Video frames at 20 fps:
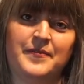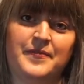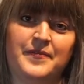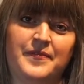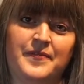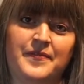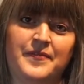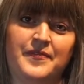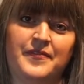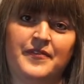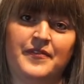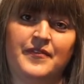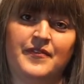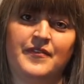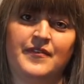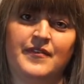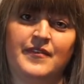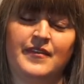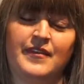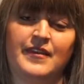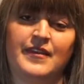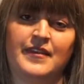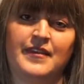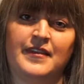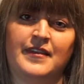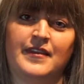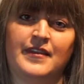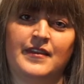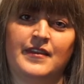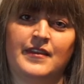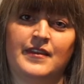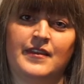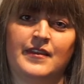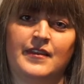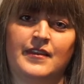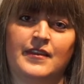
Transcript: (no one is talking)